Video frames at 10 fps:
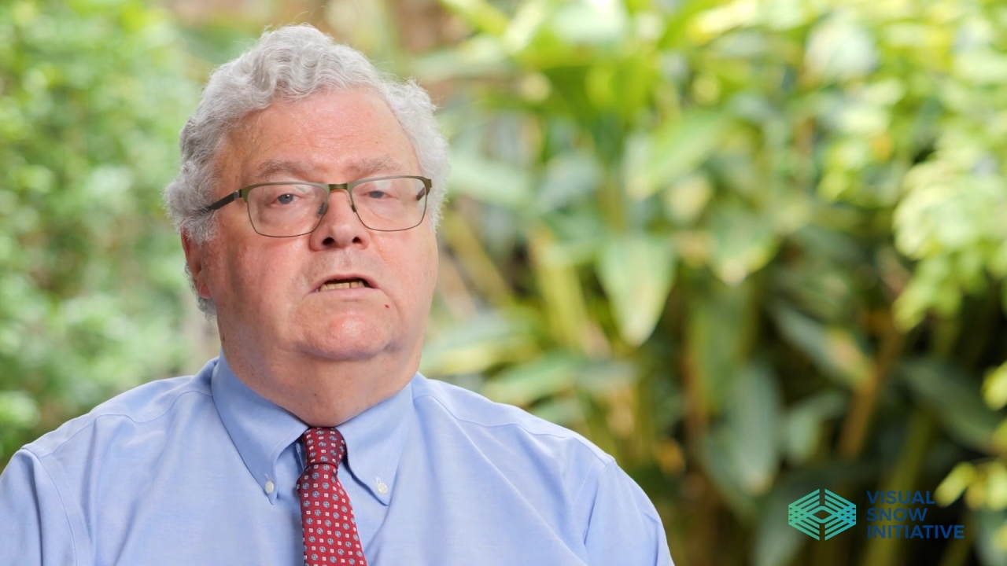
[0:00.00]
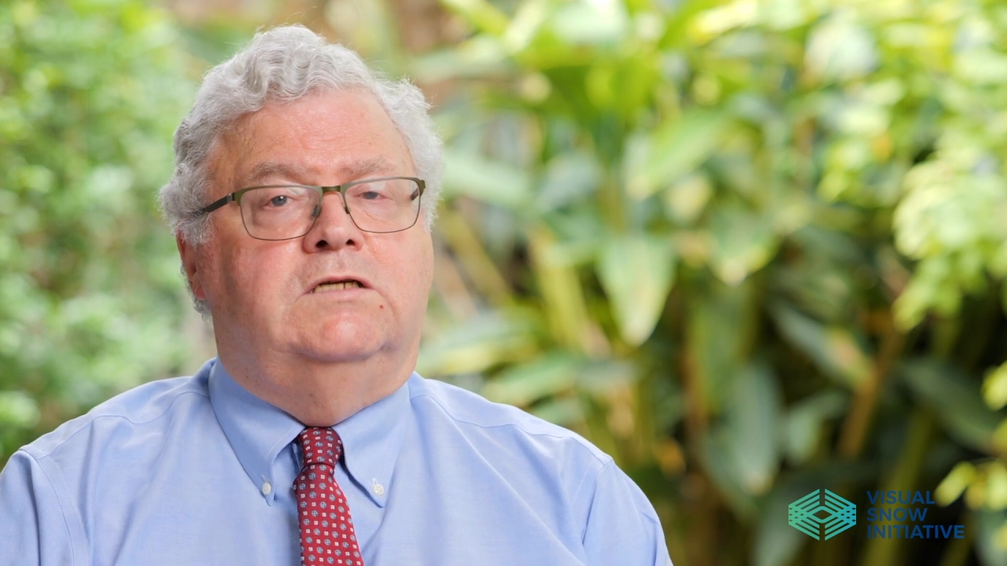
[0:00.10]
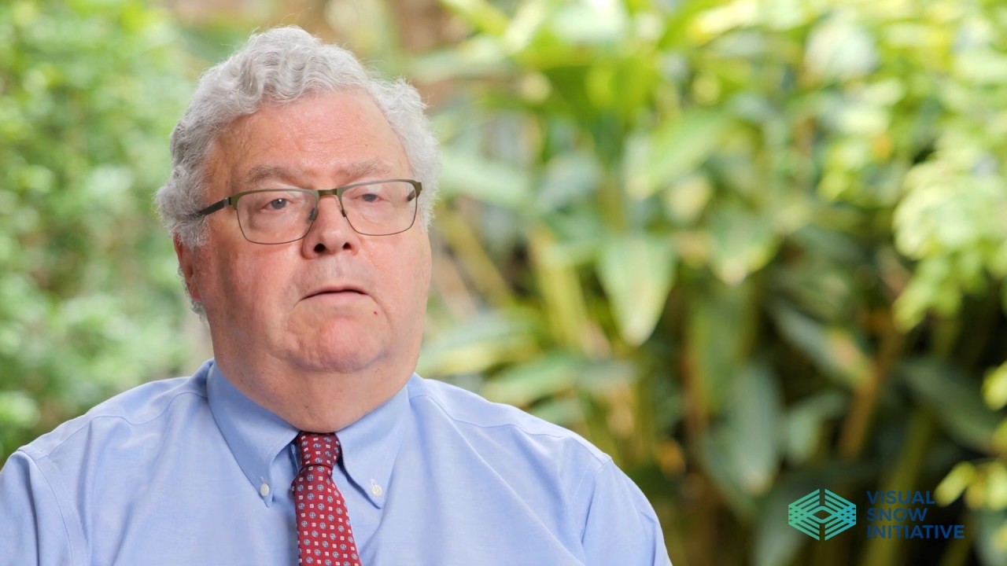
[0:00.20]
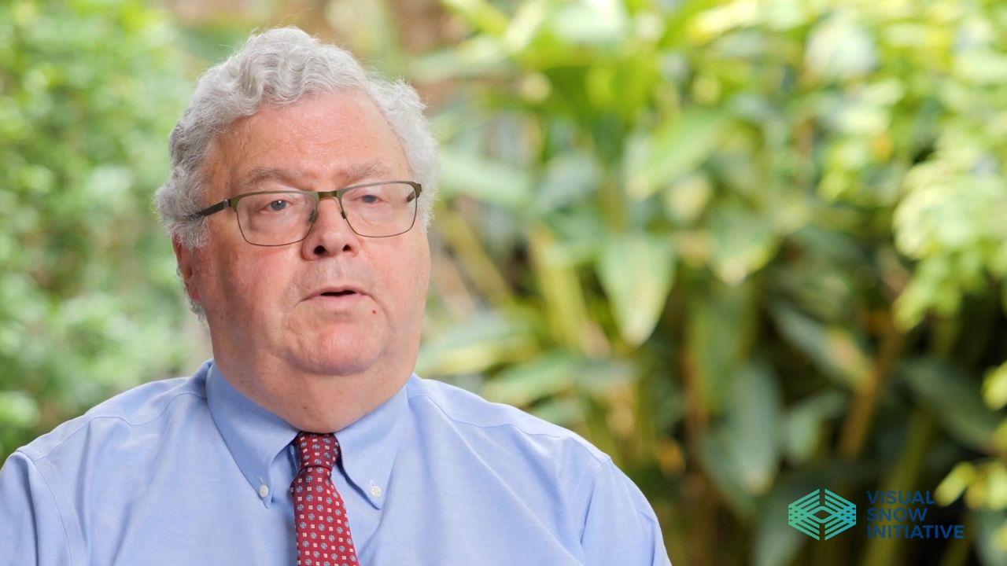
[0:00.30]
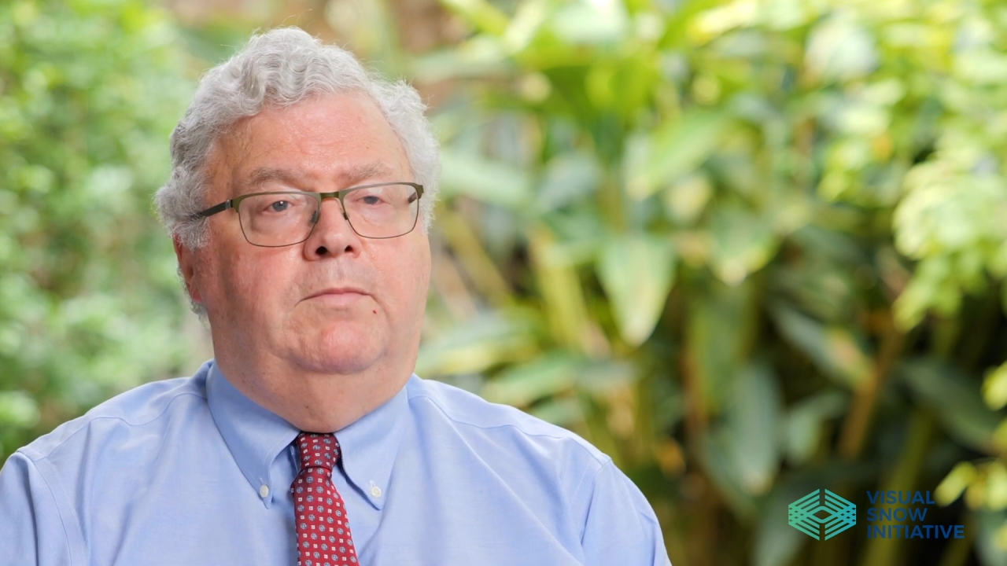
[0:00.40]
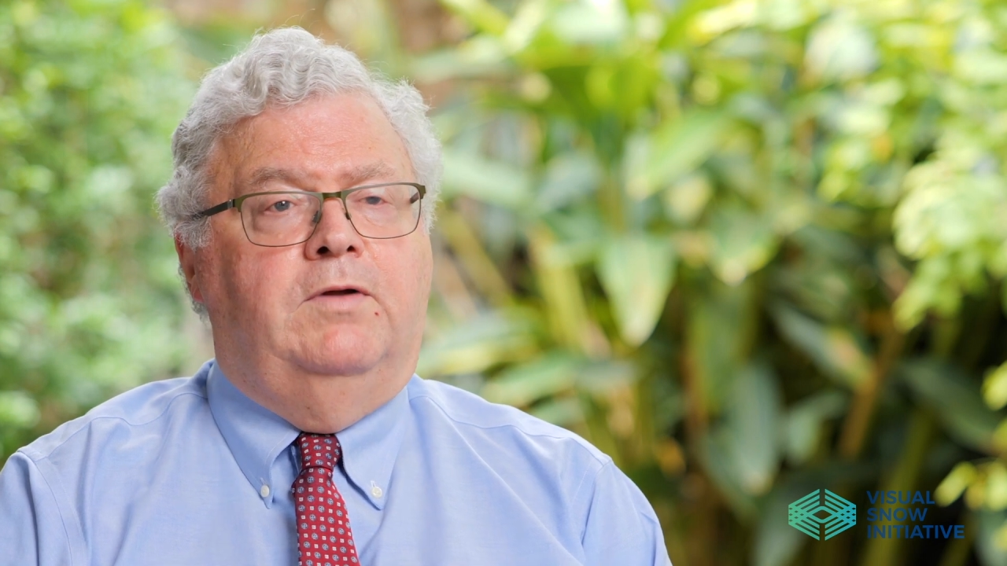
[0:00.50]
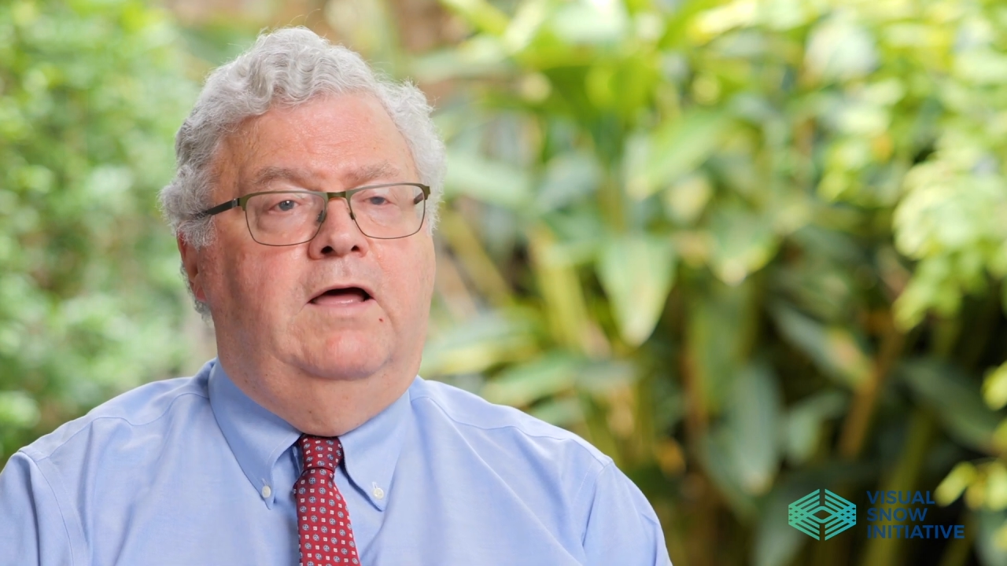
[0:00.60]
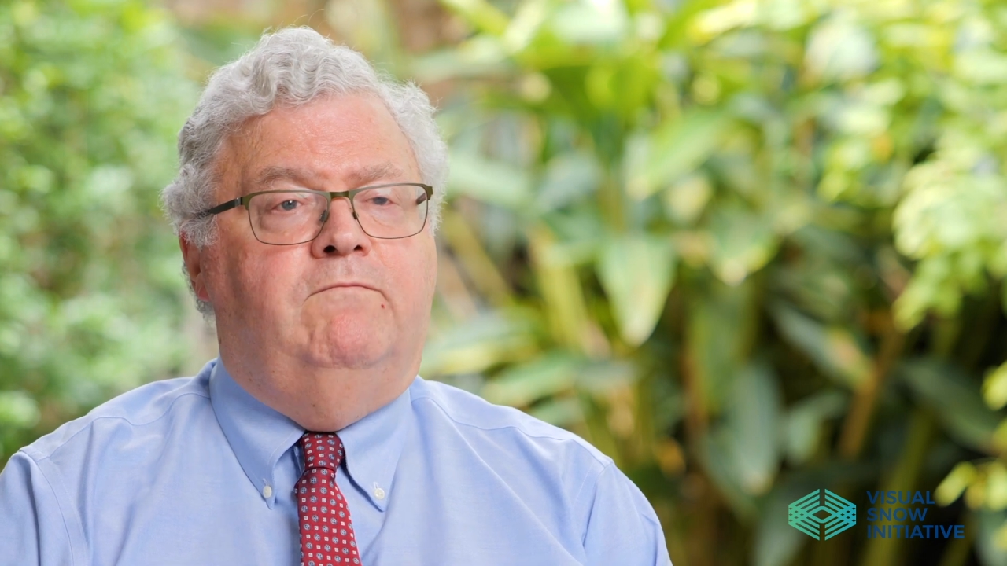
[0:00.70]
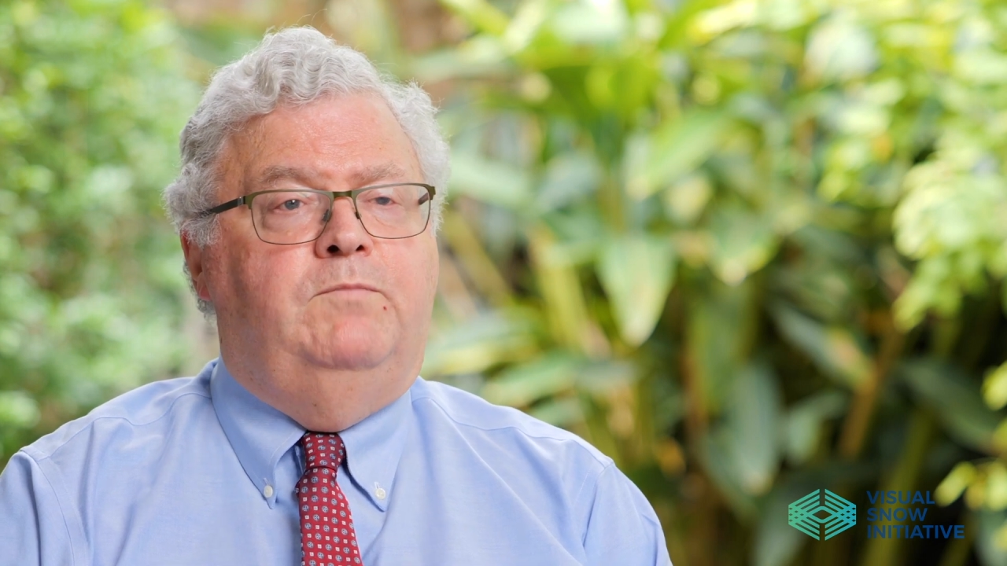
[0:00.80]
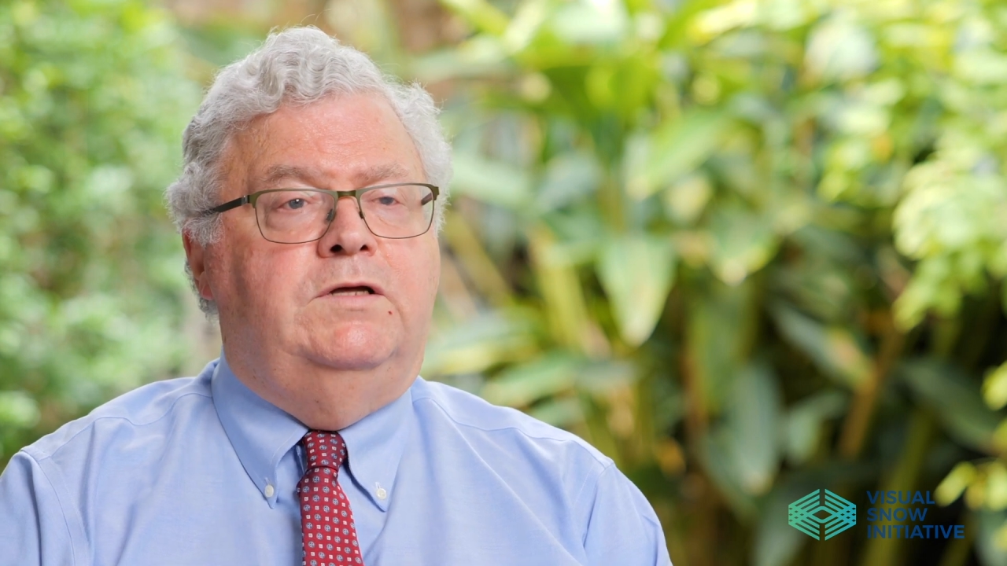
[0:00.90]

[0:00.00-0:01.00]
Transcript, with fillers: Some people have